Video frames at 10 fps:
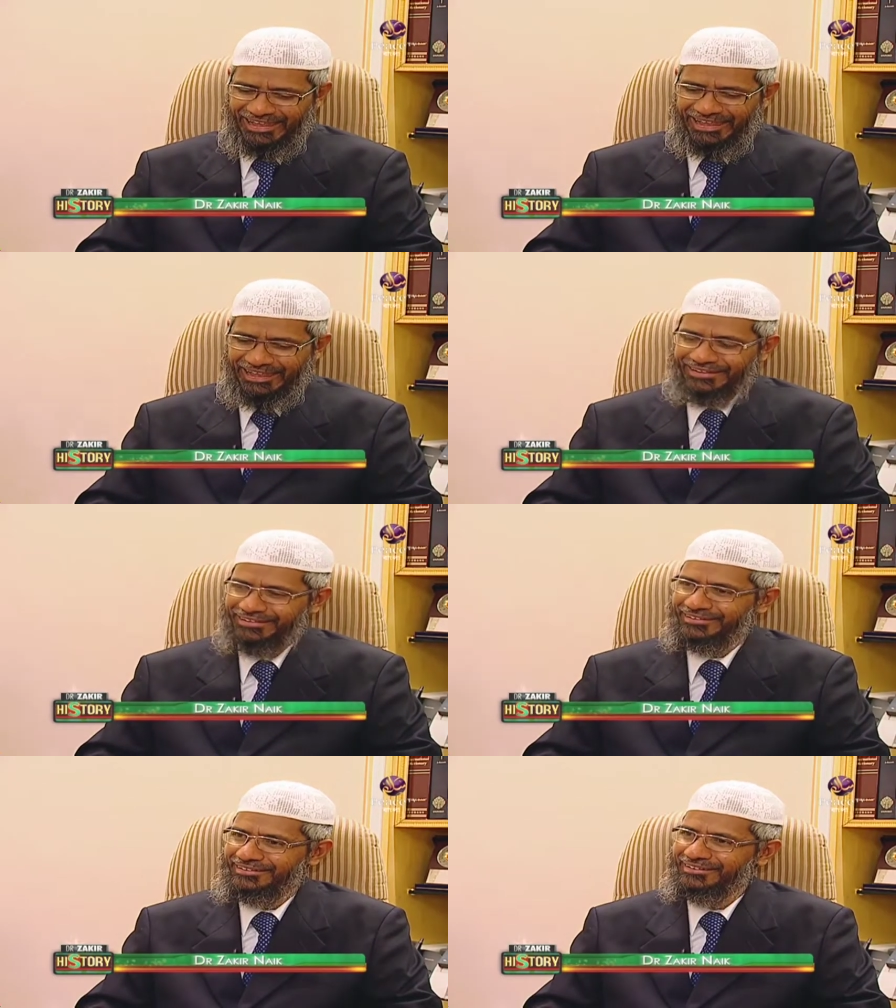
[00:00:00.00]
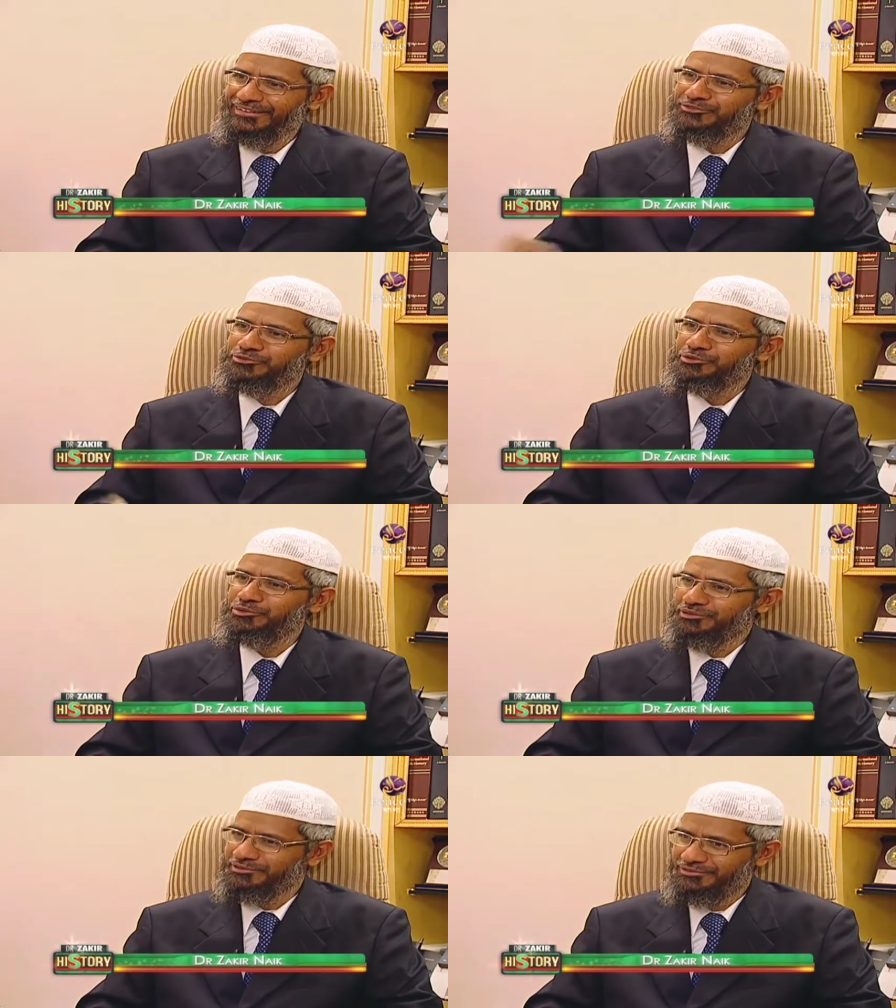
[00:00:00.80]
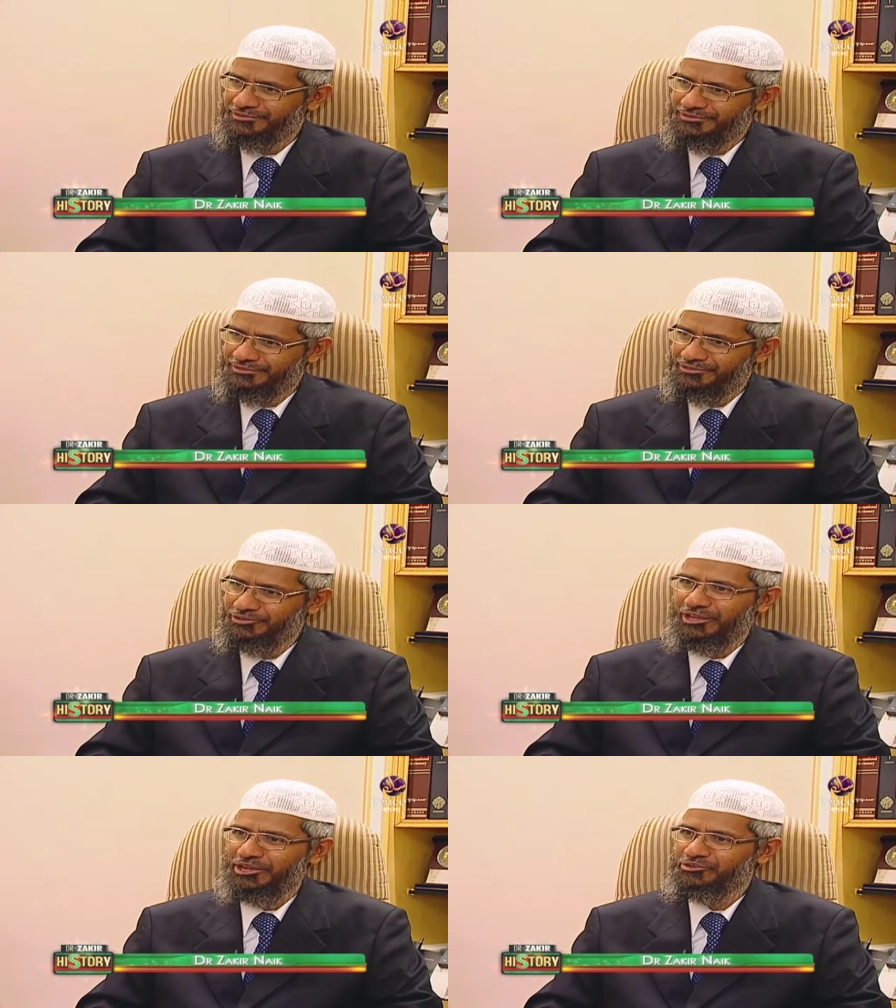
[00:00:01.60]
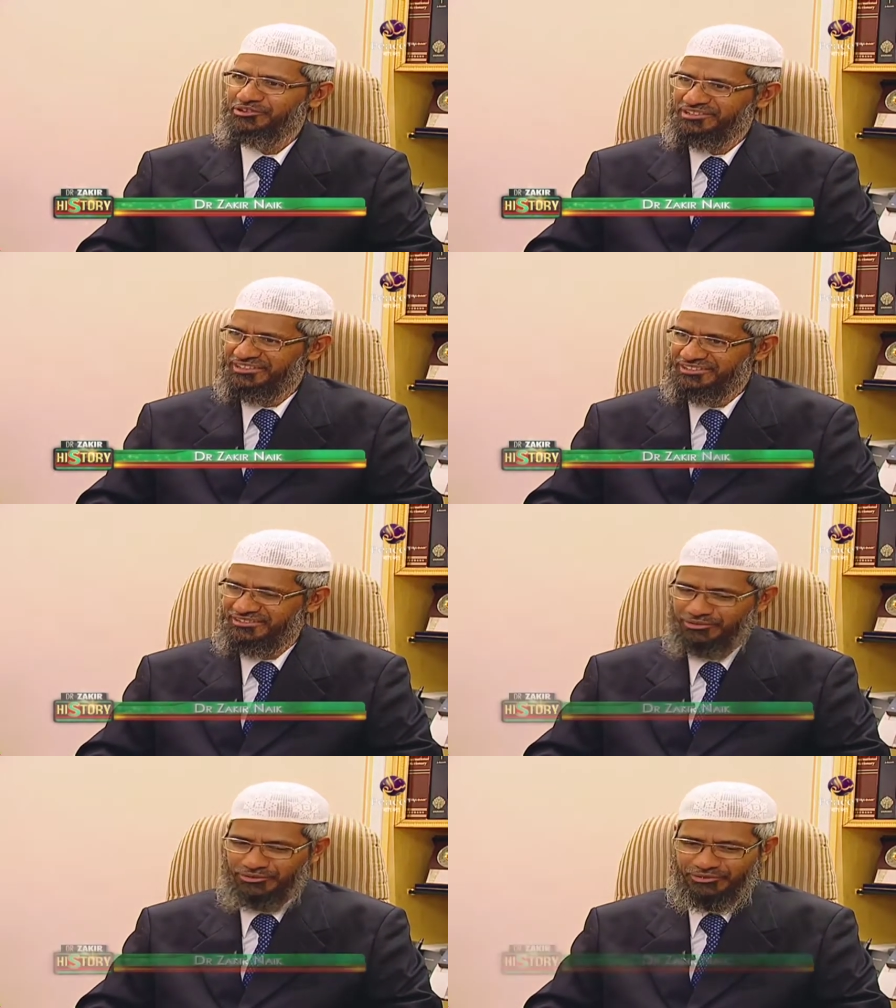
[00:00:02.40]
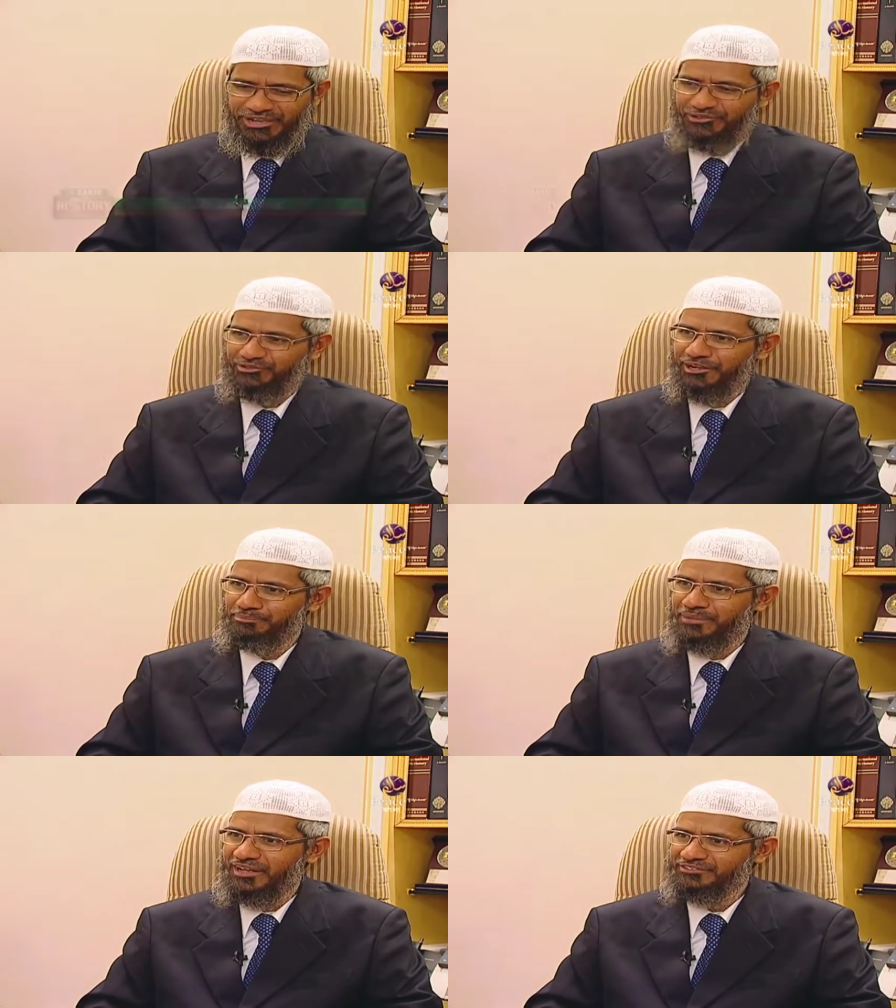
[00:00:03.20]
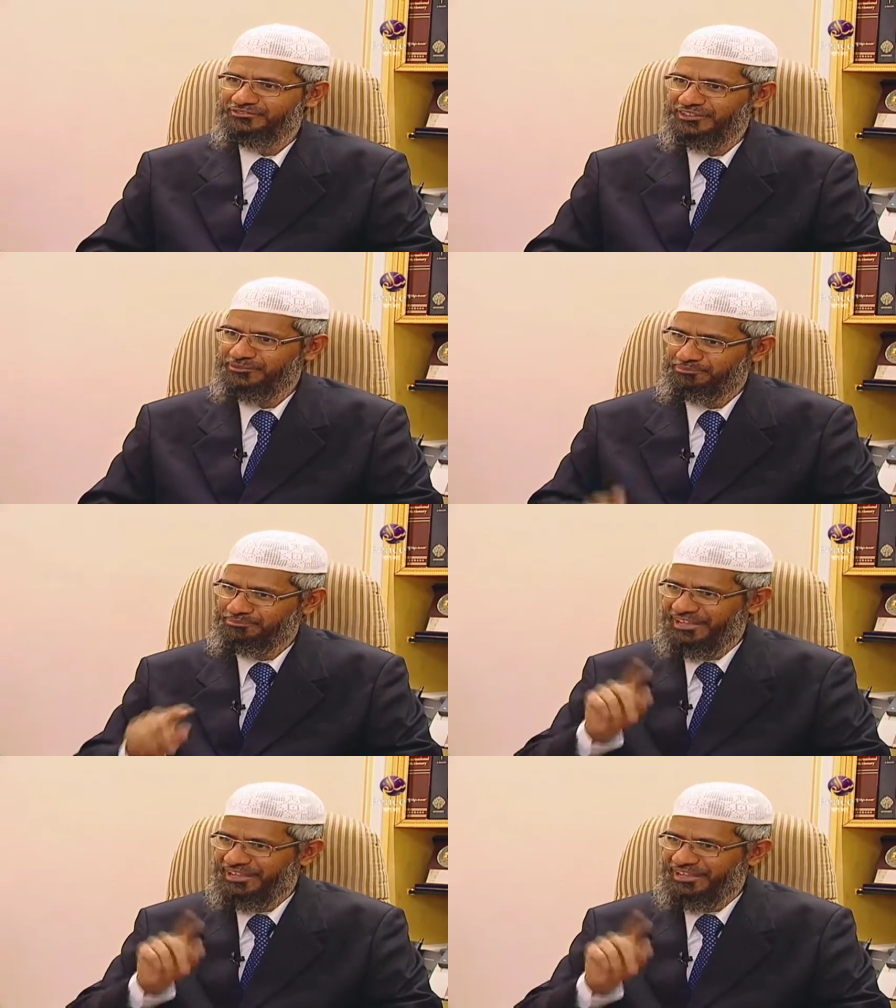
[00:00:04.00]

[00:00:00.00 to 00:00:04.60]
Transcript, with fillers: And in school, during elocution, you know, I used to get pass fail,